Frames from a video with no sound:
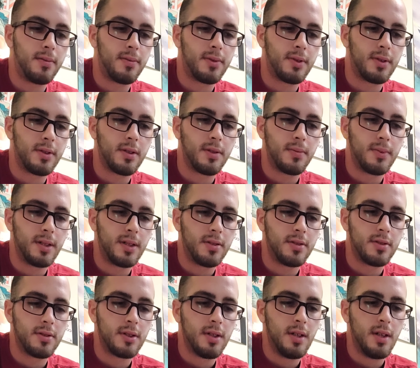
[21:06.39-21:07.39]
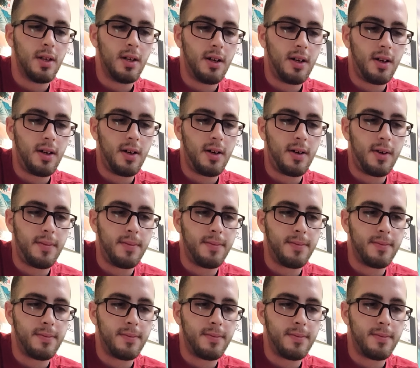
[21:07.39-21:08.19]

pretty much. The